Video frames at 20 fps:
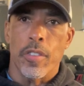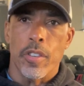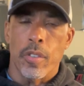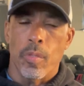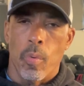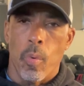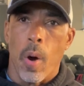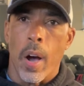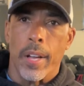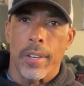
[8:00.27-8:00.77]
you
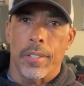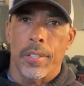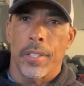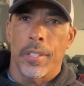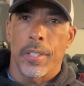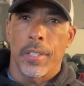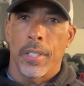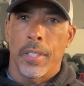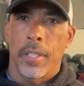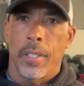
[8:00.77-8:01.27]
want,
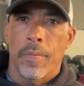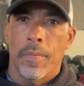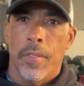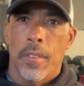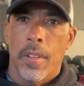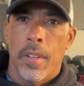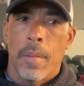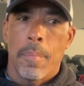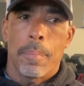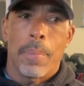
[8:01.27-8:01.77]

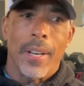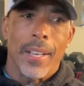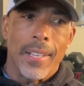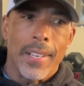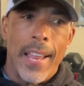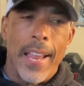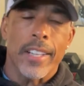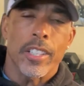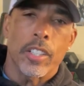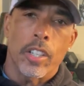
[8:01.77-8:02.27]
but
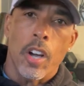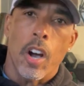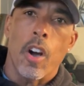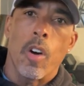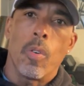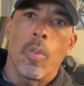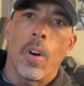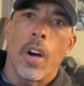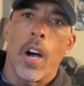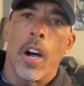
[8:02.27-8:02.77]
let
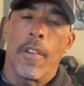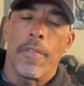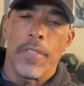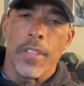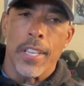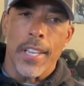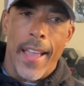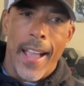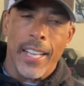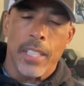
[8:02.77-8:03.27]
go of
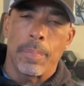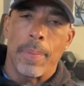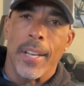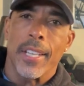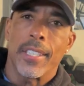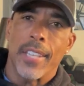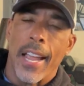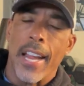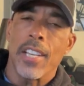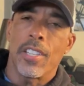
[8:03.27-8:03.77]
the
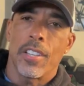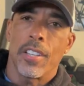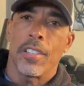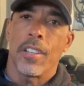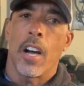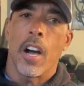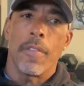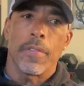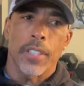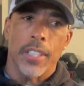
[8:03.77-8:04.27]
expectation
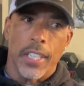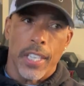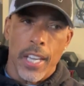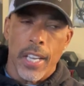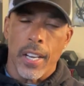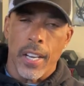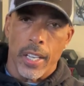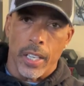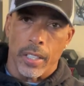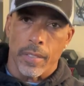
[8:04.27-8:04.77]
of
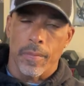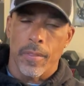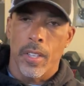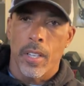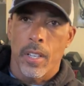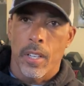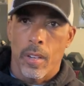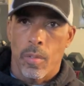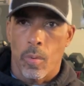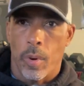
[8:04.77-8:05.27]
getting
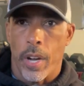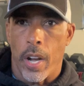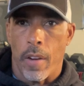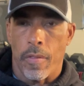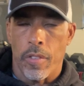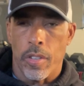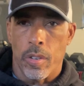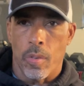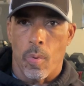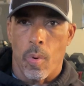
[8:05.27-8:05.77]

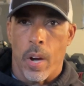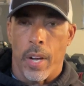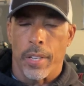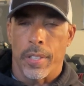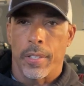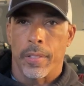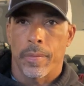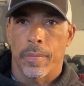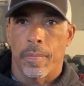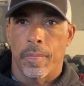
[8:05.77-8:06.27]
whatever you
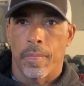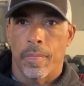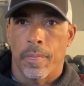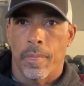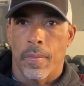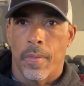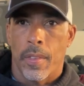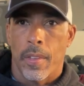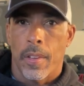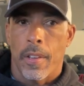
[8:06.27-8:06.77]
want.
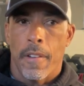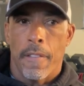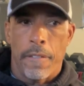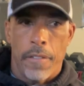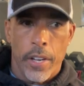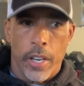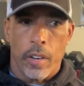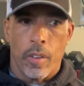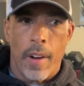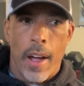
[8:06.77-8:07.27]

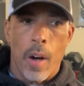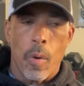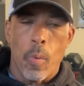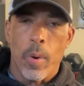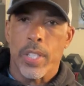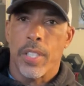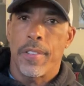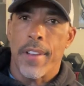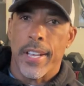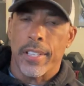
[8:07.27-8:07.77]
Figure out
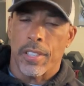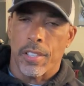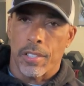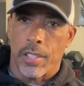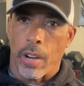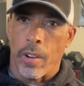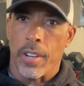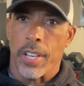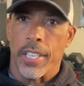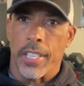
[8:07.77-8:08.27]
what's
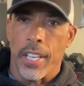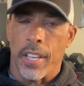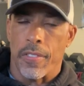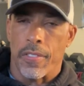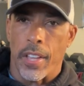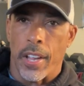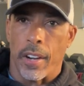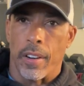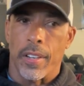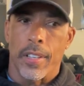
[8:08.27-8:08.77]
necessary to
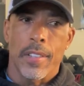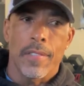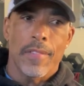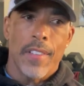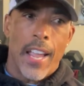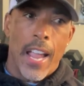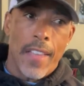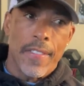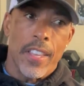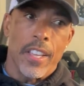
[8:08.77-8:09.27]
get there
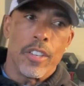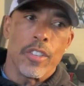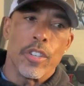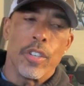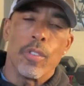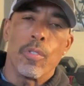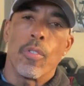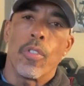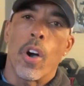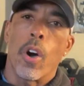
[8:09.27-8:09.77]
and then
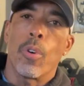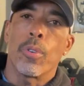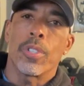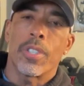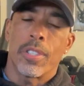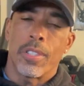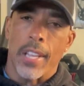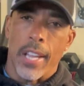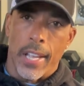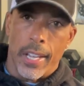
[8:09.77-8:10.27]
do those
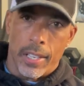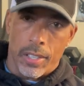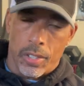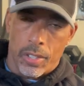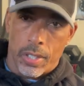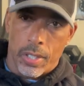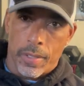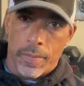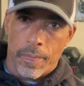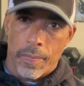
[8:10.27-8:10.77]

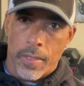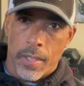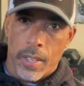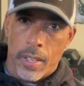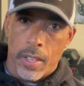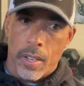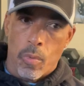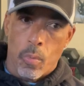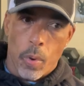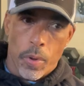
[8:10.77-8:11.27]
things
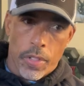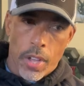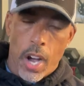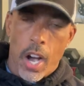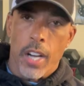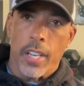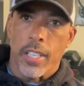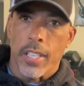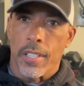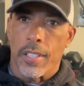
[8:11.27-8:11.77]
with
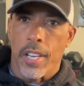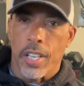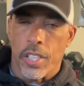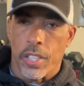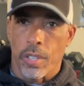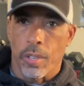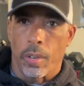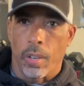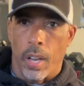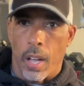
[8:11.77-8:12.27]

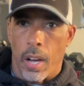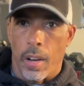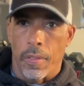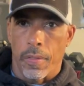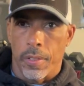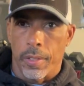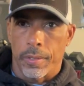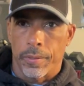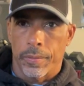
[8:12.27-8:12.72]
unconditional love.